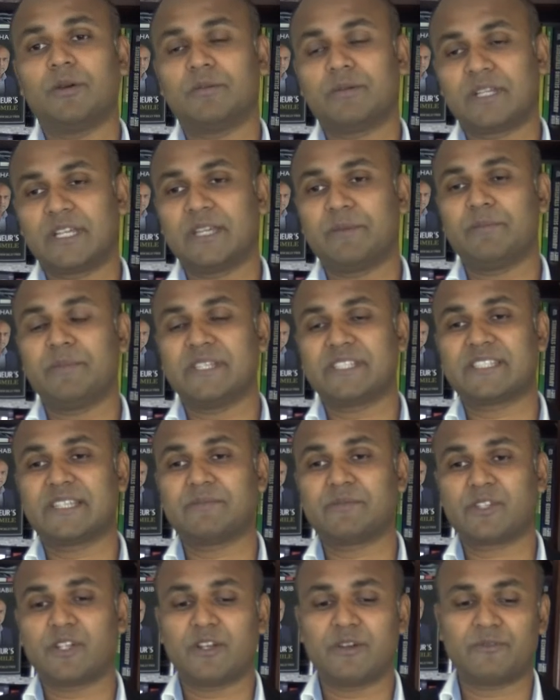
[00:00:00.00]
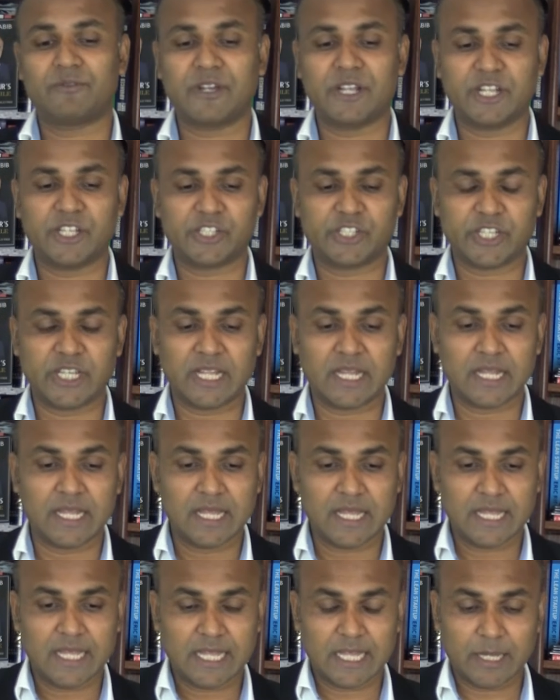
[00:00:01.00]
give me some sort of financial
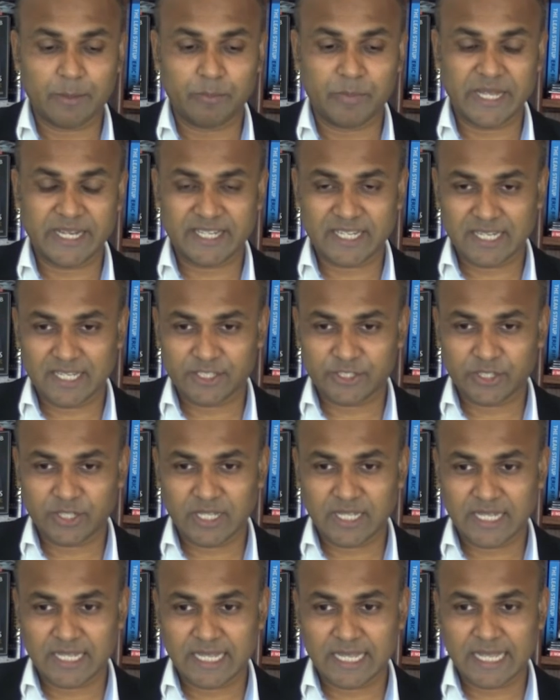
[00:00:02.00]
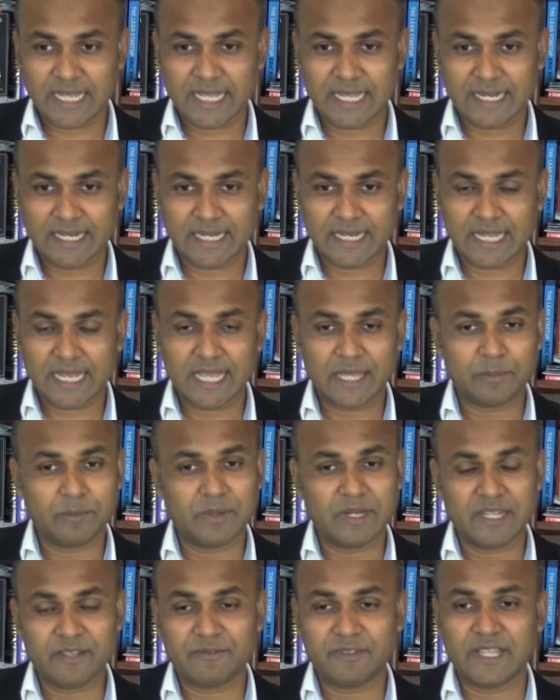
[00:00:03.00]
battle as well. And I
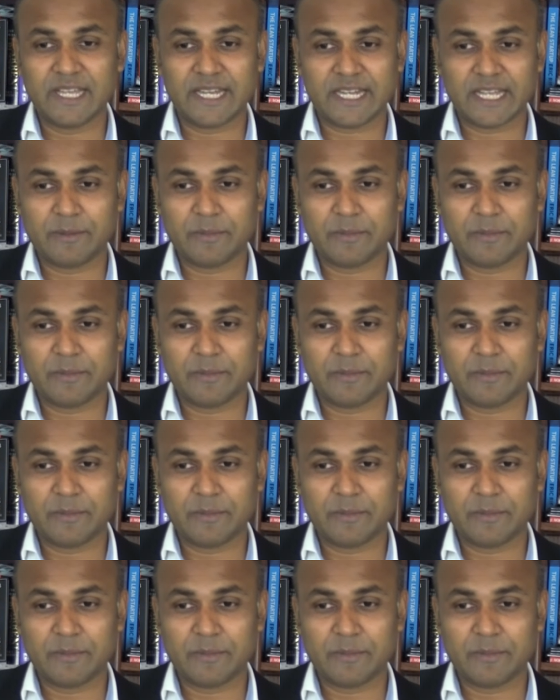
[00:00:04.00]
believe that